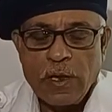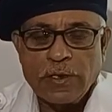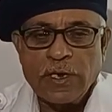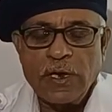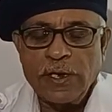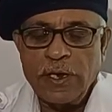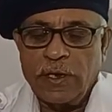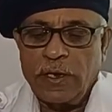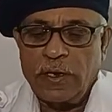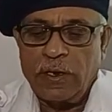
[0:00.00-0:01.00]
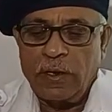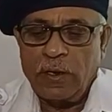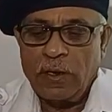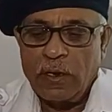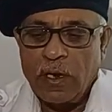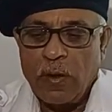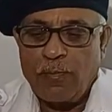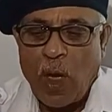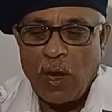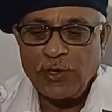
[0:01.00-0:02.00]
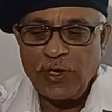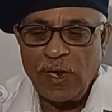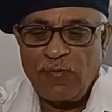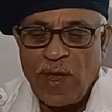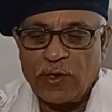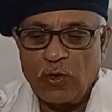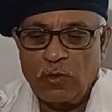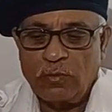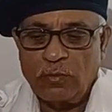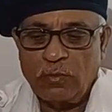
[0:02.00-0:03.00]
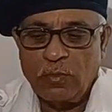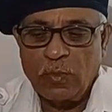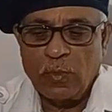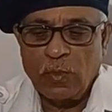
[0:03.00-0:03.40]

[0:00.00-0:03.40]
resulting in a partial vacuum